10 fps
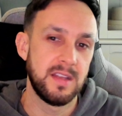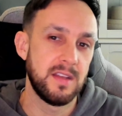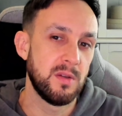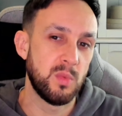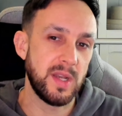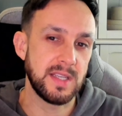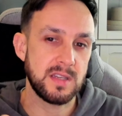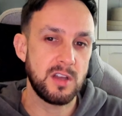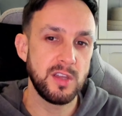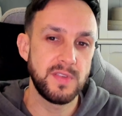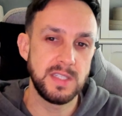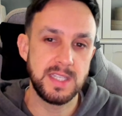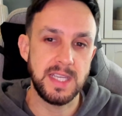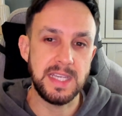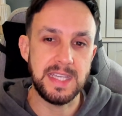when it's
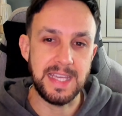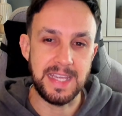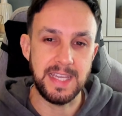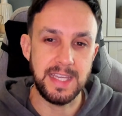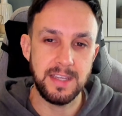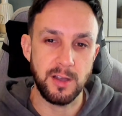-TE,